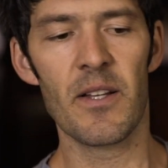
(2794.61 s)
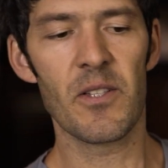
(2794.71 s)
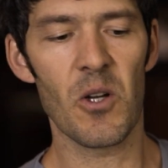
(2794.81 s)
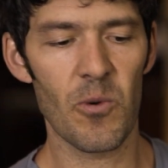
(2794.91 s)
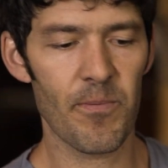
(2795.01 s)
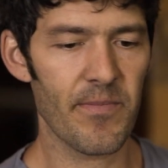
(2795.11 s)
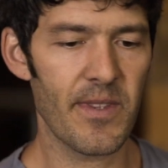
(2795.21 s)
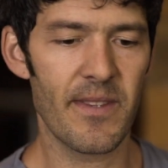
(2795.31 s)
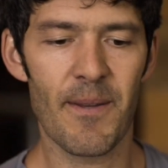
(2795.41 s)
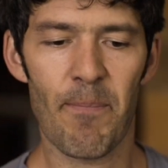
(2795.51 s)
So
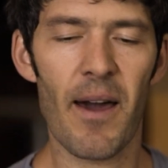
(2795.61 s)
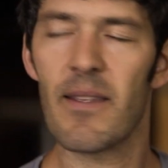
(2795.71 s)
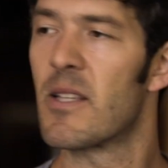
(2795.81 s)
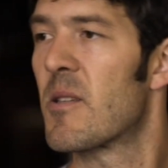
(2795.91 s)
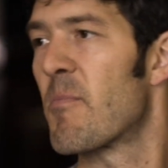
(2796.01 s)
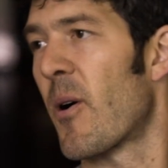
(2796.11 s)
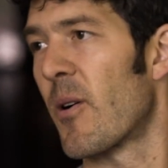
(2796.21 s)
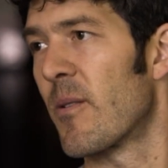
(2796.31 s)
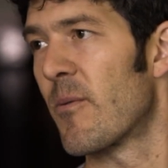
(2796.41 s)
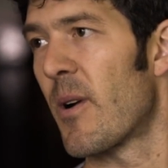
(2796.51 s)
the body's
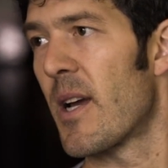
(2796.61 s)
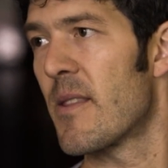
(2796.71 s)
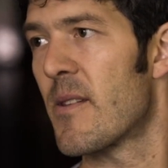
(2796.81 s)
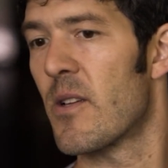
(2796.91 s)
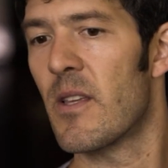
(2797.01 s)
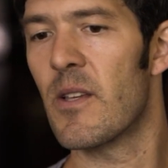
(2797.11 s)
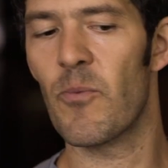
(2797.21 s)
smart, right?